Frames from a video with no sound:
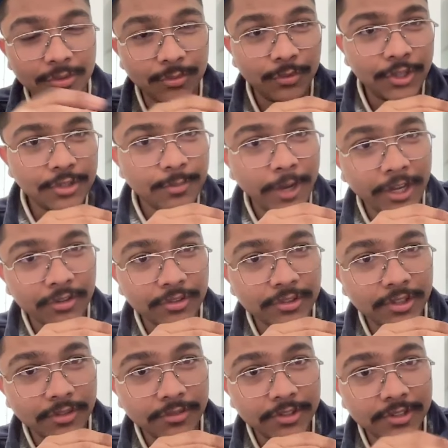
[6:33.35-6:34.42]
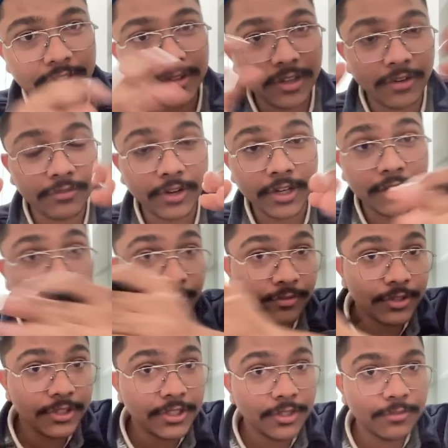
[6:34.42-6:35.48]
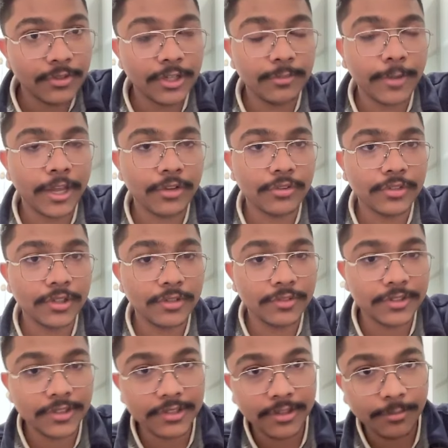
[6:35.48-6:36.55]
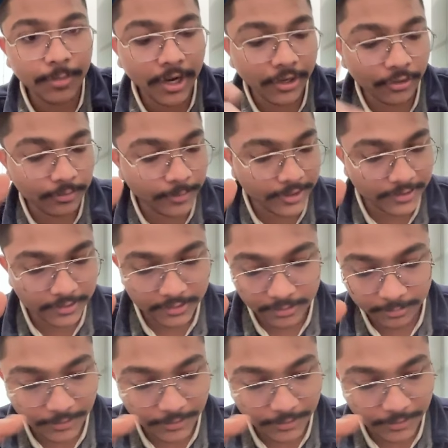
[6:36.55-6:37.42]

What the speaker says: Which microservices affected which different microservices and part of my system.